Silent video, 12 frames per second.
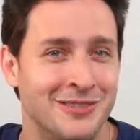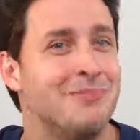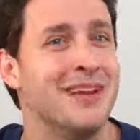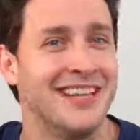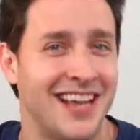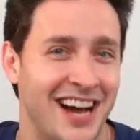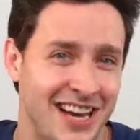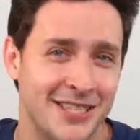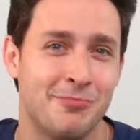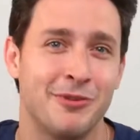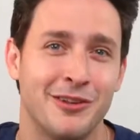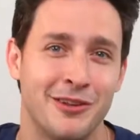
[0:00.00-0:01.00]
who's been in the
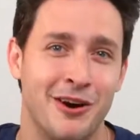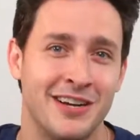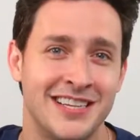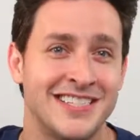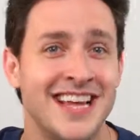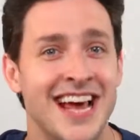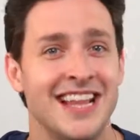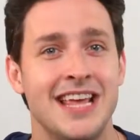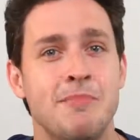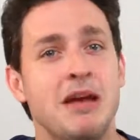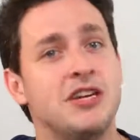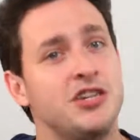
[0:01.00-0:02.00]
hospital the longest,
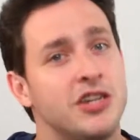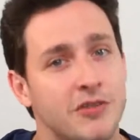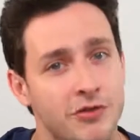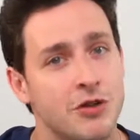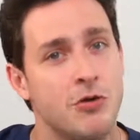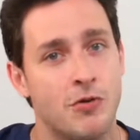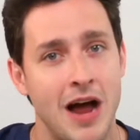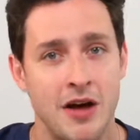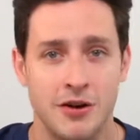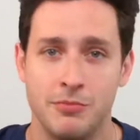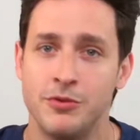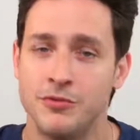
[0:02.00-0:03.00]
they may shift you
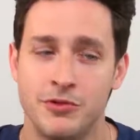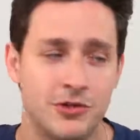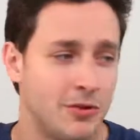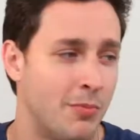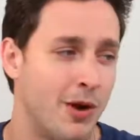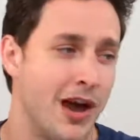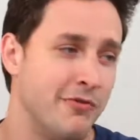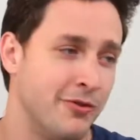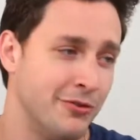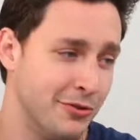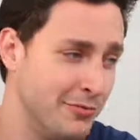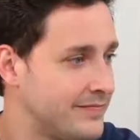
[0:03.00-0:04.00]
around and move you to a private
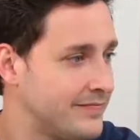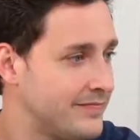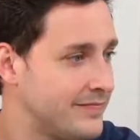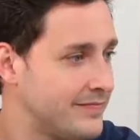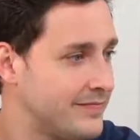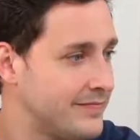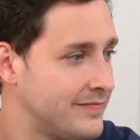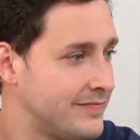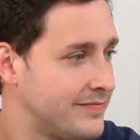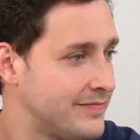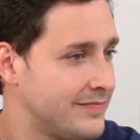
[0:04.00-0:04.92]
room. Check these out.